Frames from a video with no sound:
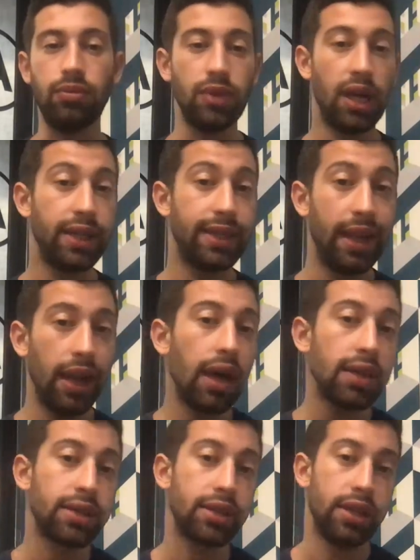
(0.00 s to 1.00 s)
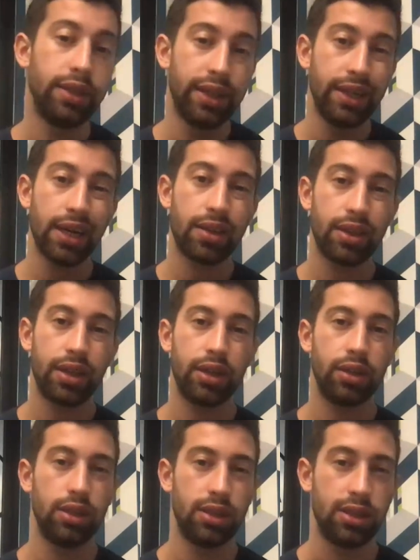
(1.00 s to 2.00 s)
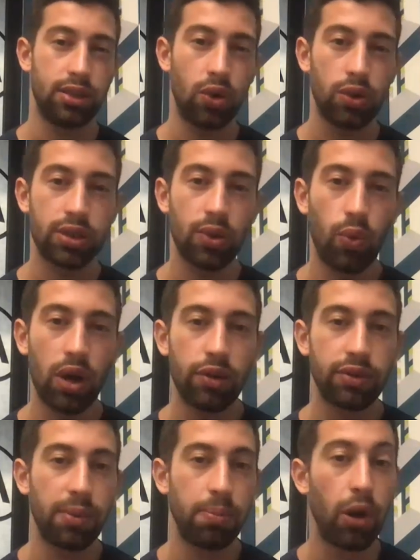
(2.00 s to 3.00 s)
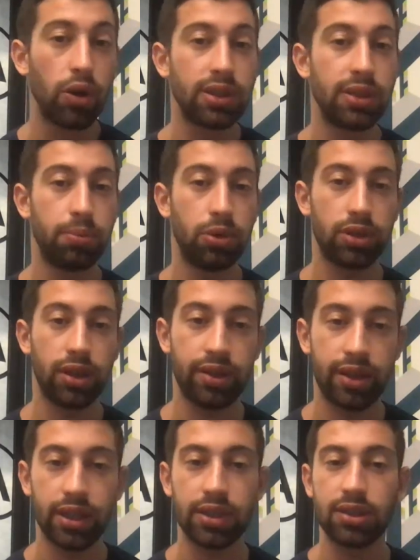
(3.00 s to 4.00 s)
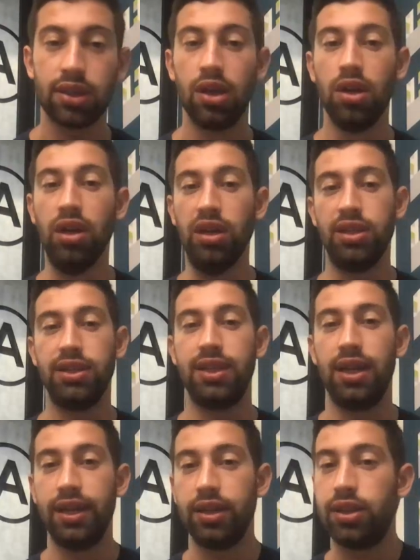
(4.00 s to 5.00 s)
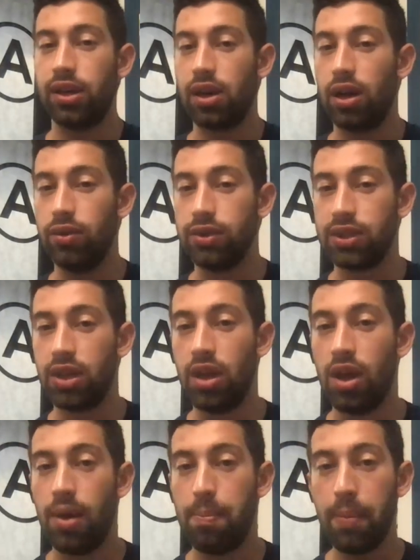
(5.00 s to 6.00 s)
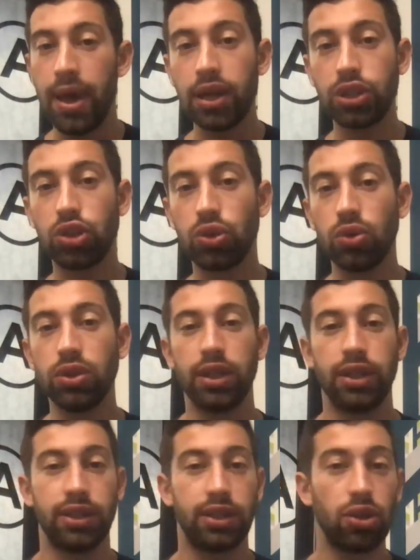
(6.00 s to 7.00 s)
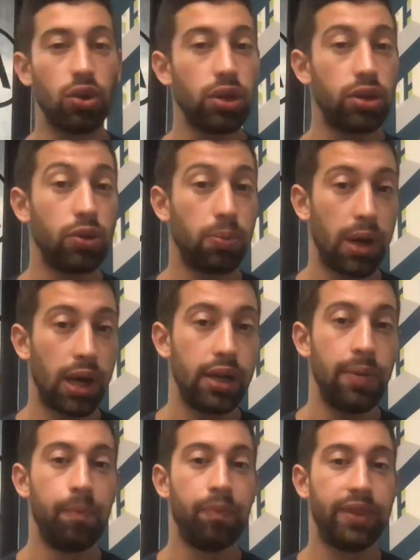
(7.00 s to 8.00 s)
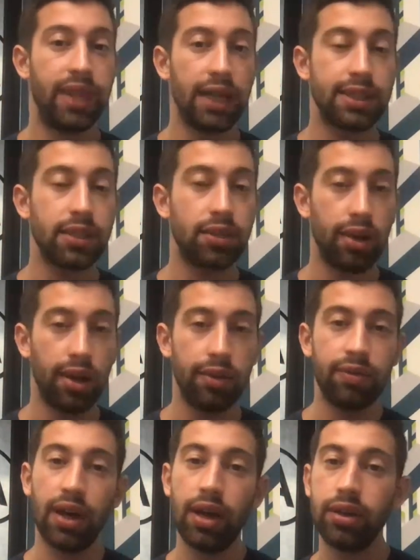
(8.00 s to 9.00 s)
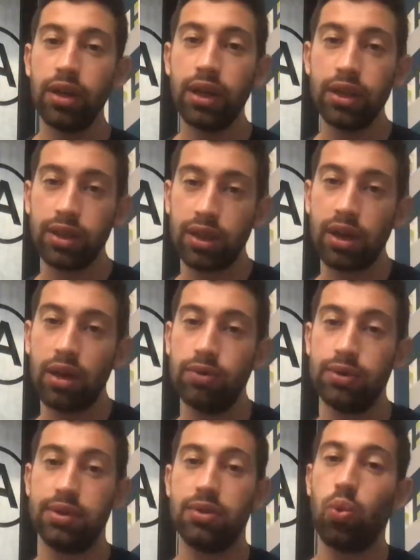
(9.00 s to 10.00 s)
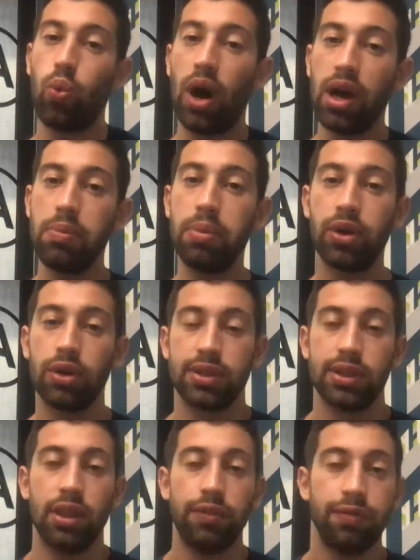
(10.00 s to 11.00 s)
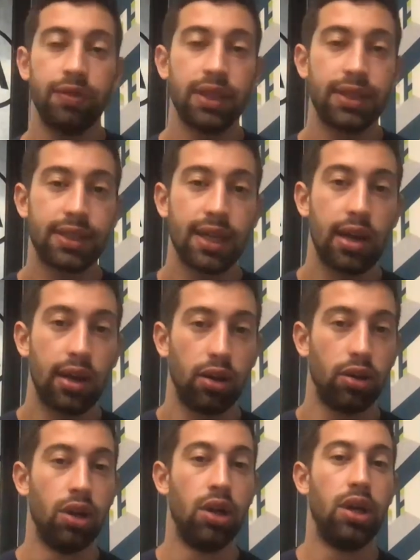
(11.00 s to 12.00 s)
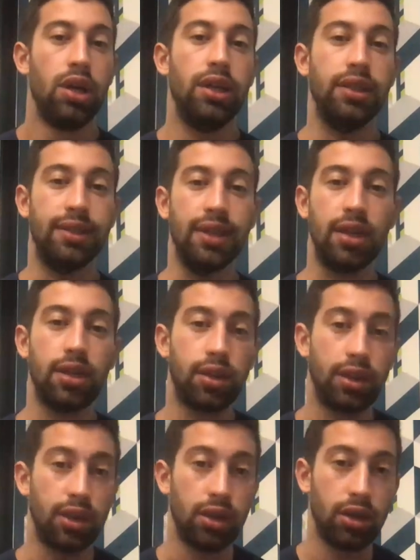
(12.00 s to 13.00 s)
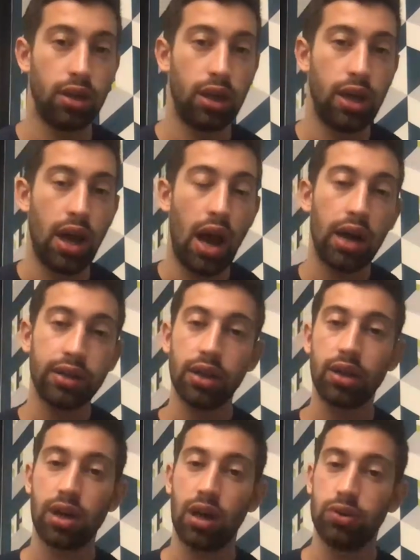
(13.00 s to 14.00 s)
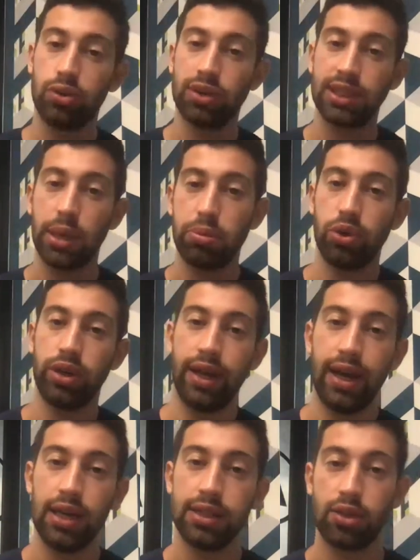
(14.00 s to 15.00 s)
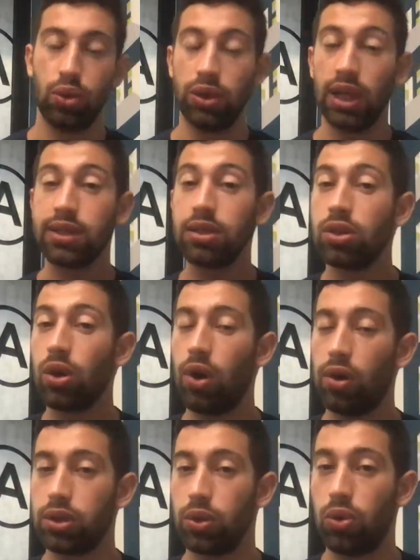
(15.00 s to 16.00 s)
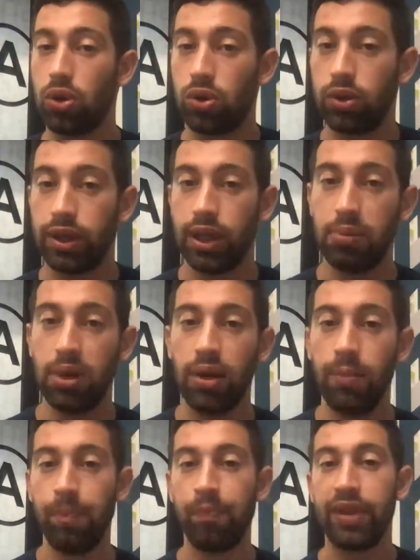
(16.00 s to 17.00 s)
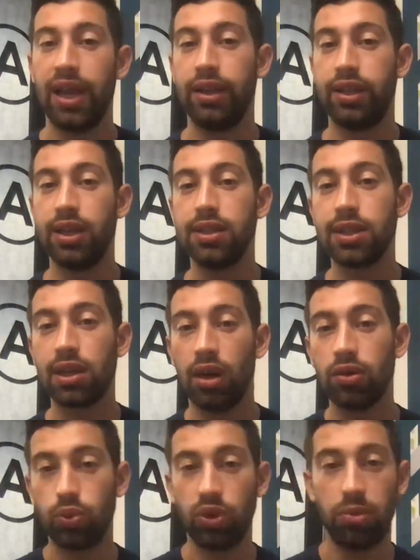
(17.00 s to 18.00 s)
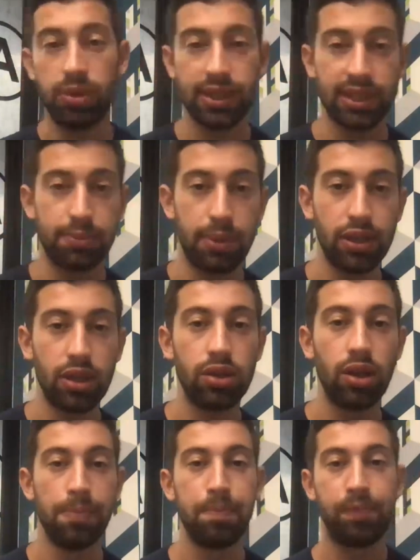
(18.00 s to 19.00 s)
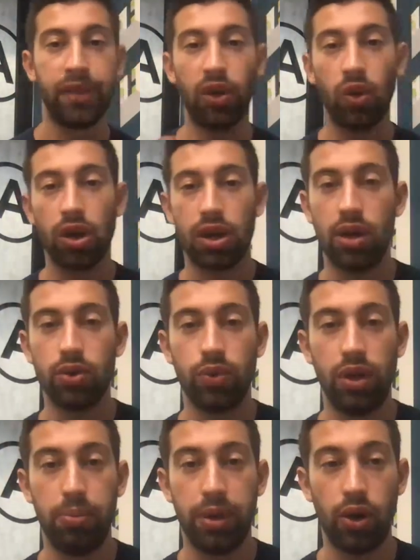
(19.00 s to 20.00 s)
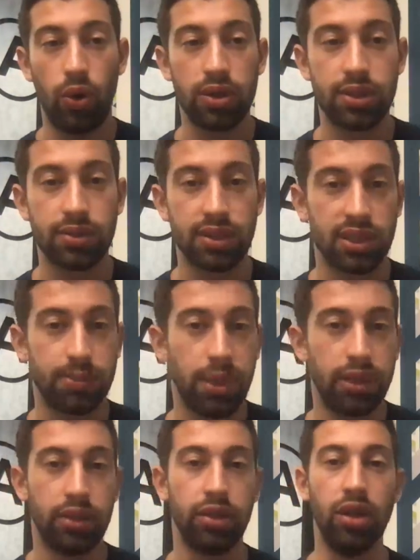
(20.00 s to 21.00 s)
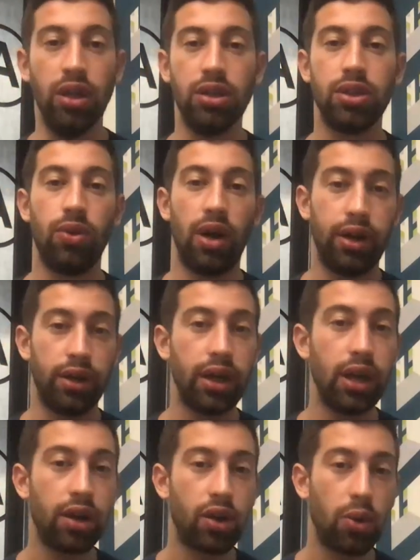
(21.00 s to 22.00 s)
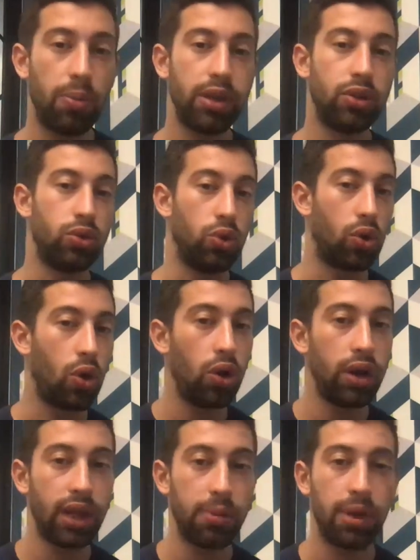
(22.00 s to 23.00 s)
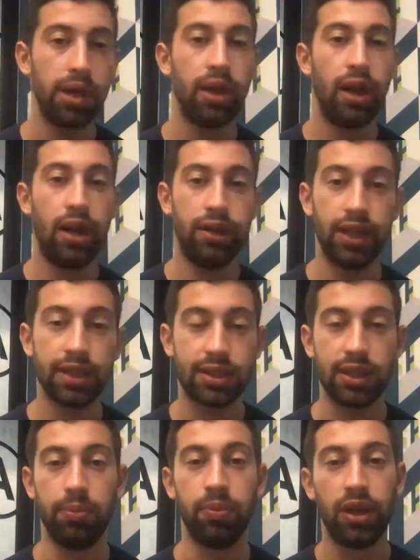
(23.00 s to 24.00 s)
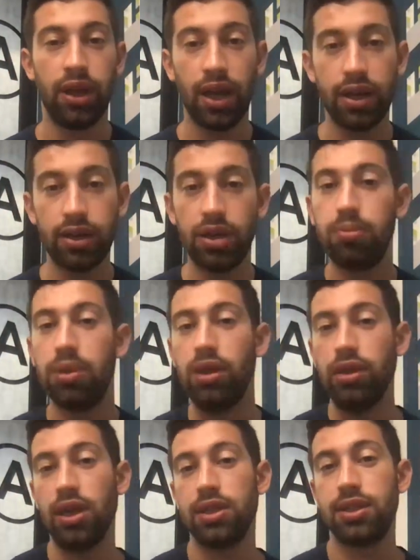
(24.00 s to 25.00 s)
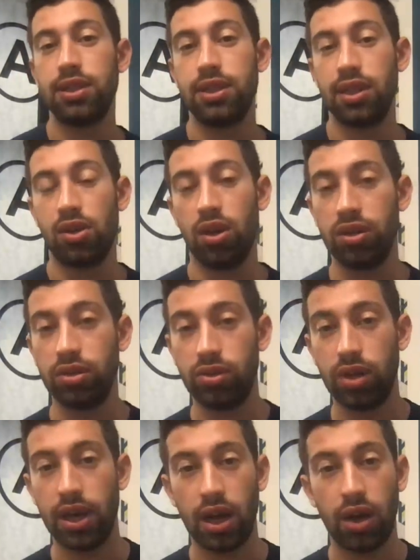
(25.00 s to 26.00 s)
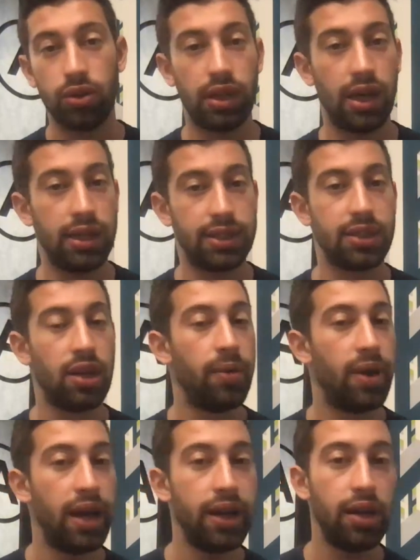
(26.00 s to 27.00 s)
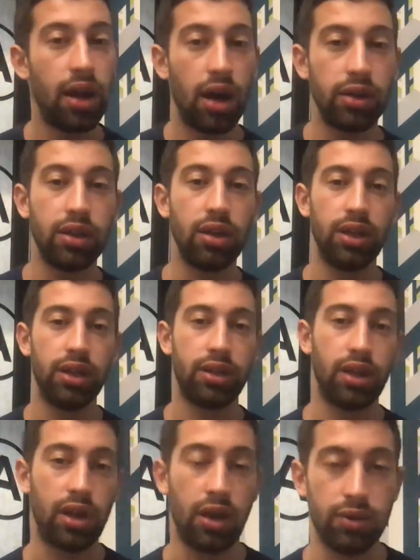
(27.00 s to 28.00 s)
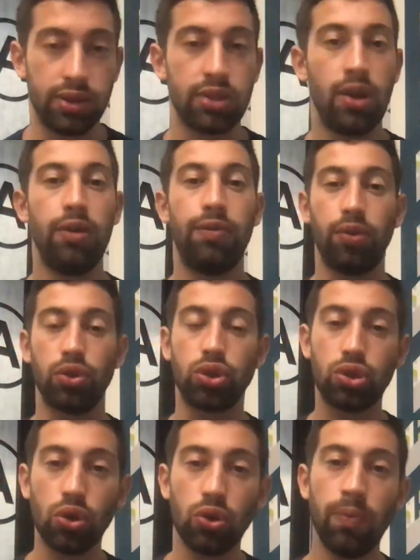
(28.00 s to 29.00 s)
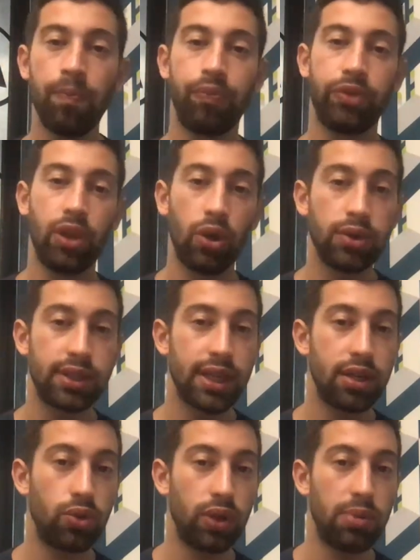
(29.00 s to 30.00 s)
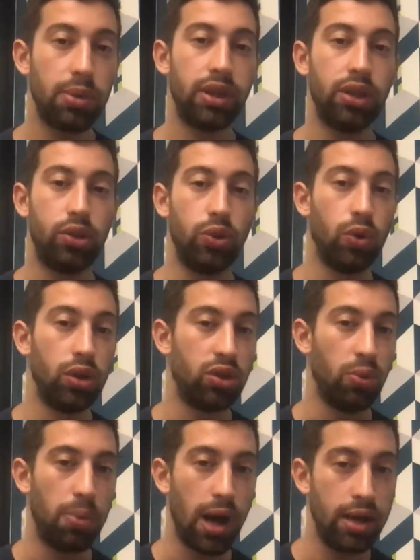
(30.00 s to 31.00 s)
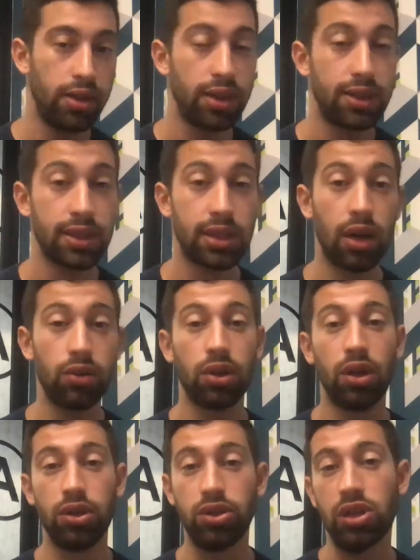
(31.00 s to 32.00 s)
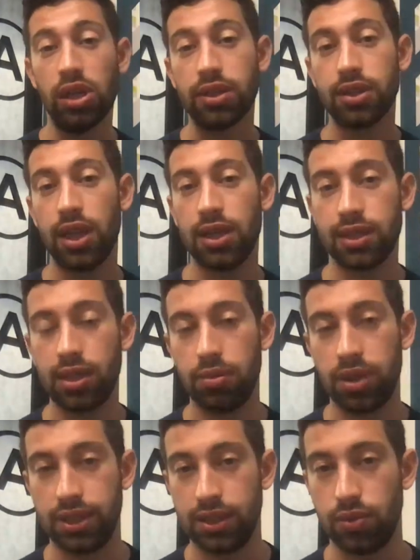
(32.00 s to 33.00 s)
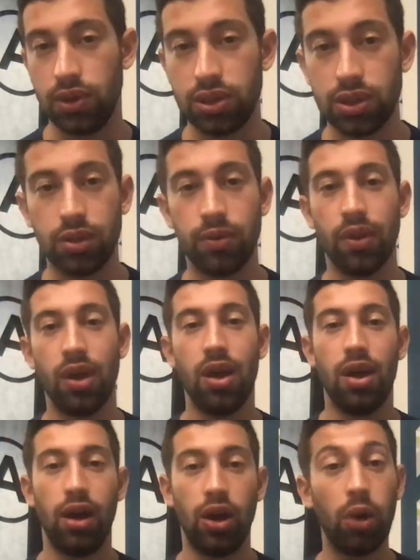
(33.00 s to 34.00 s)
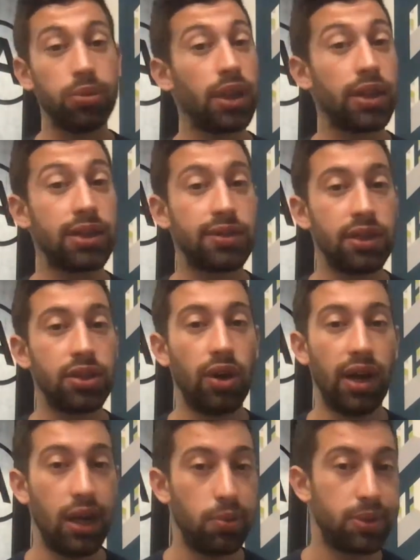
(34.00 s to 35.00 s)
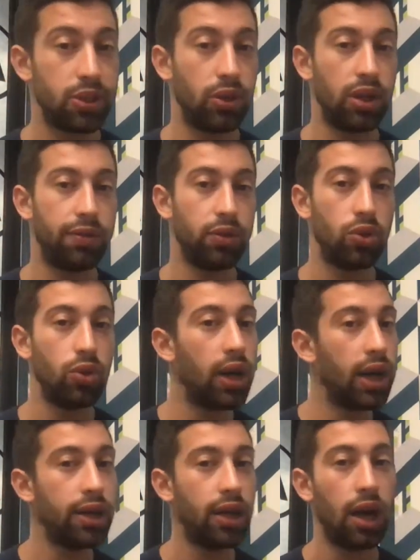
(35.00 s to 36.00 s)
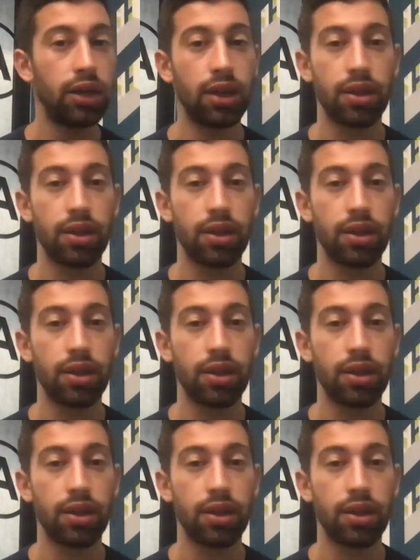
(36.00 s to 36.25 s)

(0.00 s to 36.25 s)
And the last and the next thing, this is also one of the most important things, is the linked accounts. Make sure that the store that you buy doesn't have any linked accounts. Why? Because if the seller is selling the other account to someone else who doesn't know how to work on eBay, and his account will be suspended, your account will be also suspended. So I really recommend you to call eBay and ask them, hey eBay, does this account has any other linked accounts? For sure, don't say to eBay that you want to buy this account, just ask them this question. I hope that this video helps you. If you do any other